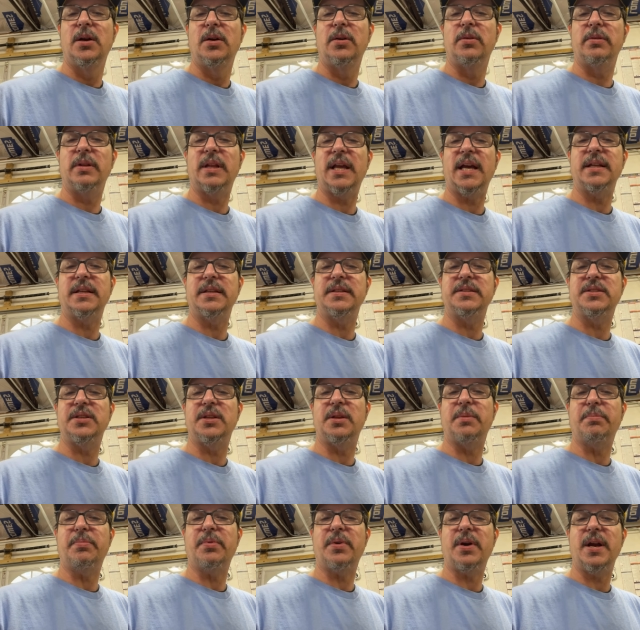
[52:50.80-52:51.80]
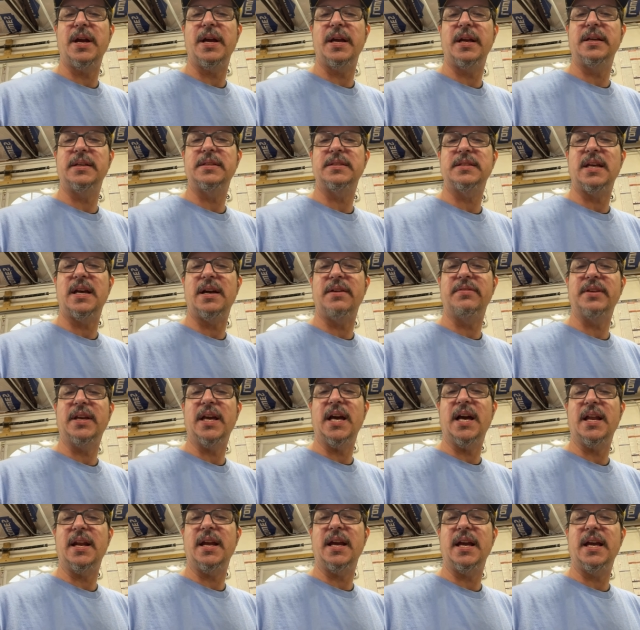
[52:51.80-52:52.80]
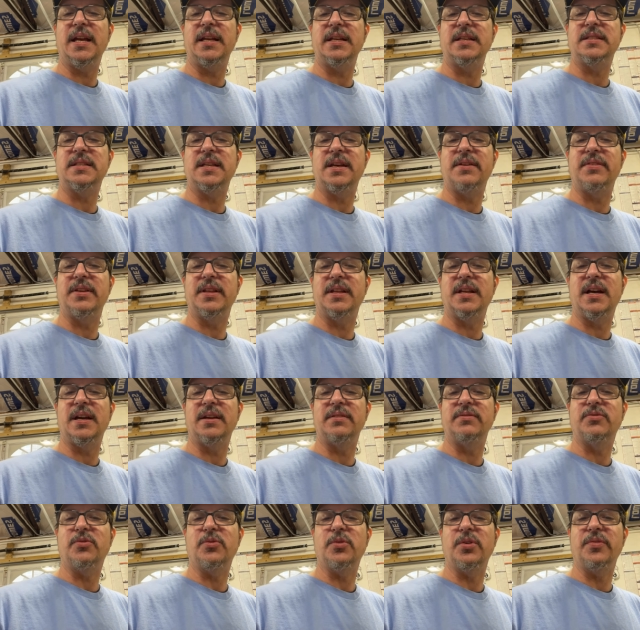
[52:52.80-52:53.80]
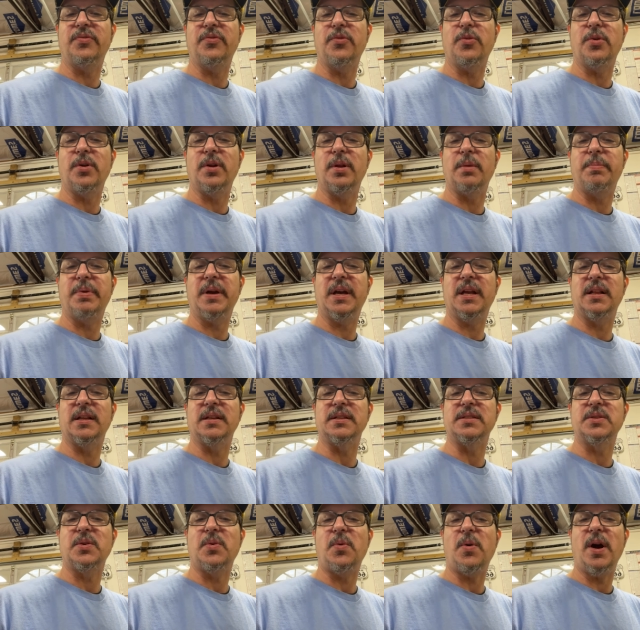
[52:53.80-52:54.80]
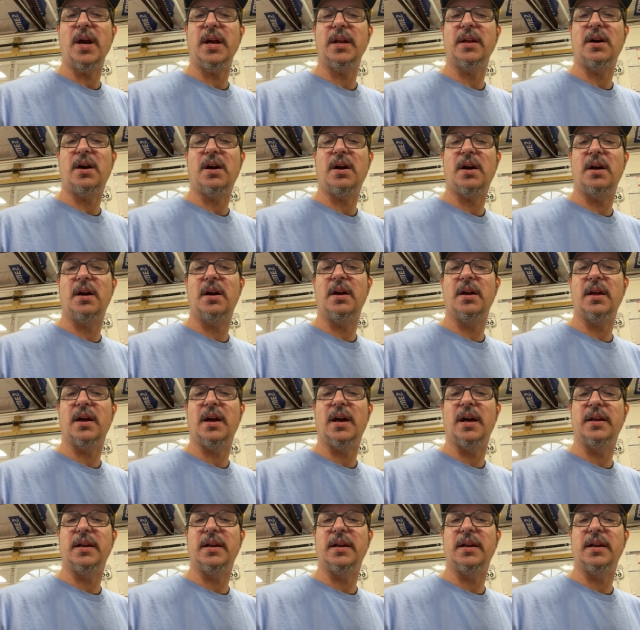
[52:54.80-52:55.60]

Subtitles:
Relating to the brakes, I've got an 87 944. The pedal is quite hard.